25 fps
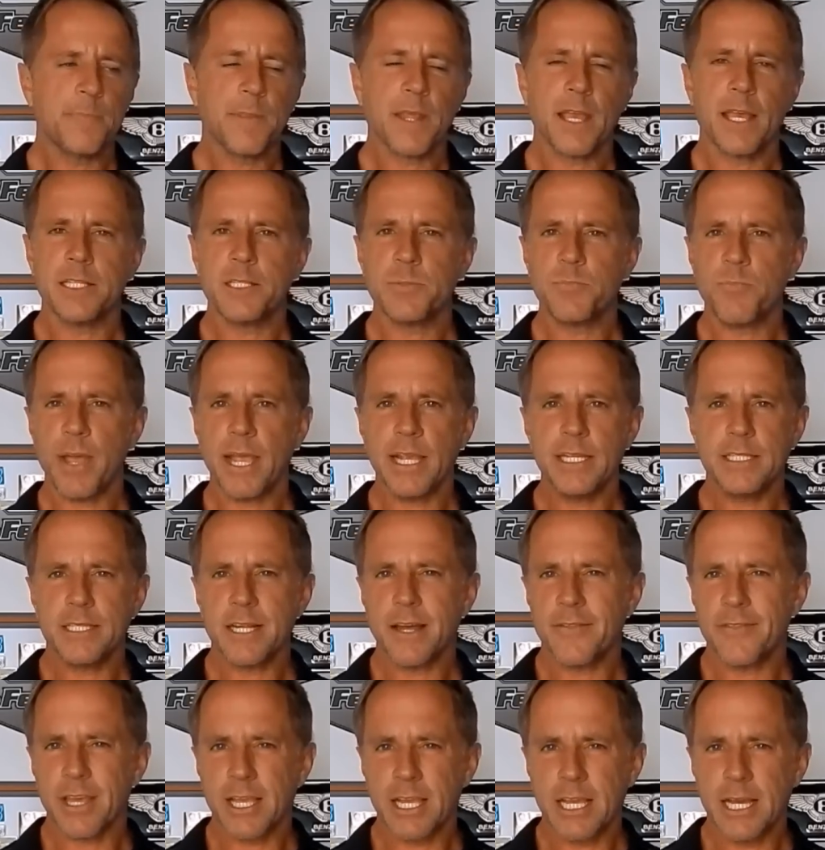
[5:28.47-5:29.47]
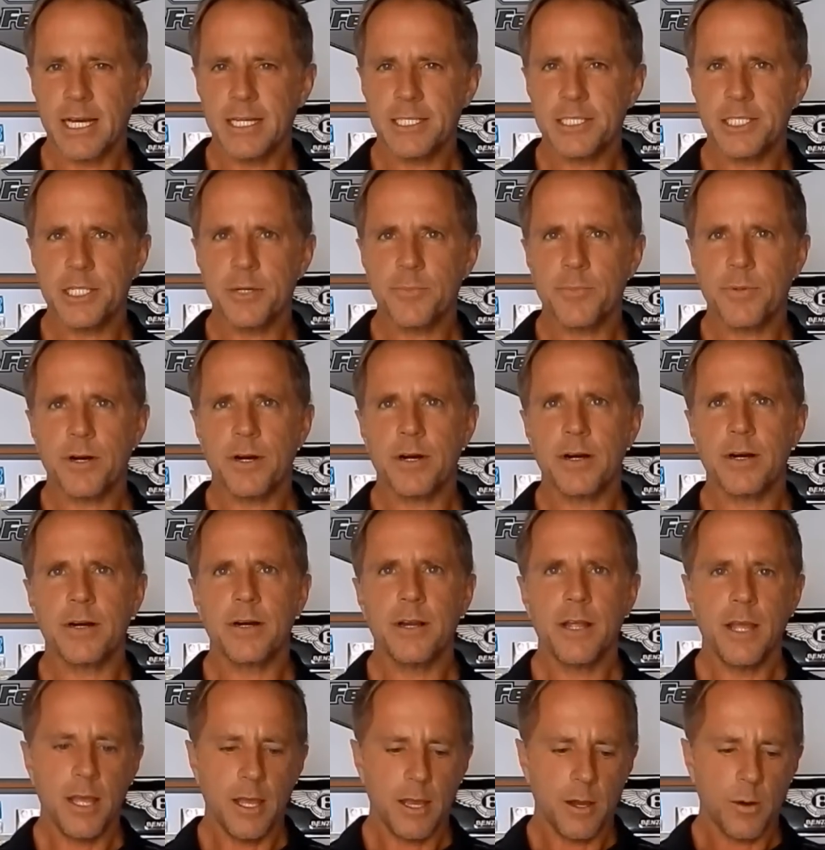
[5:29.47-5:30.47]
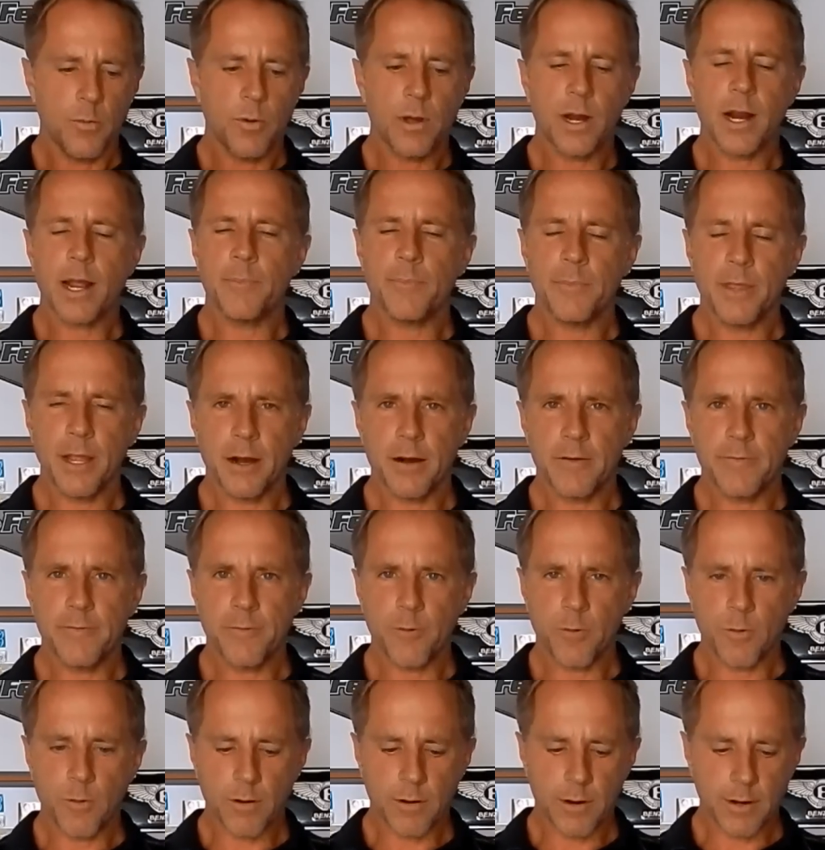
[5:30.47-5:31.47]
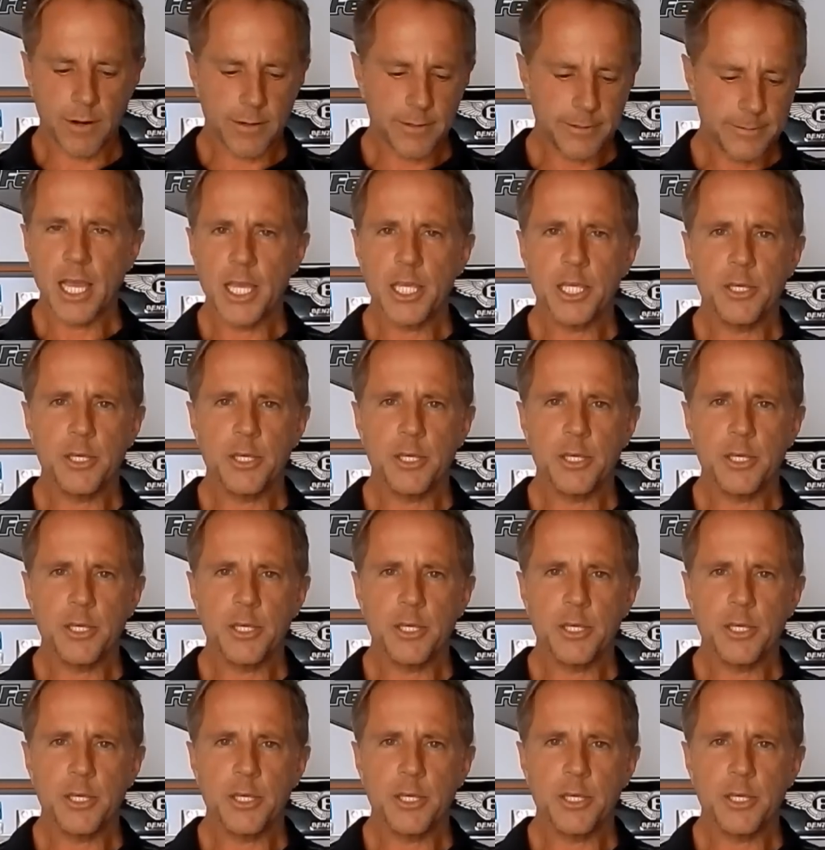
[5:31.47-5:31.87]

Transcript: It's based on the customer, what I'm there for.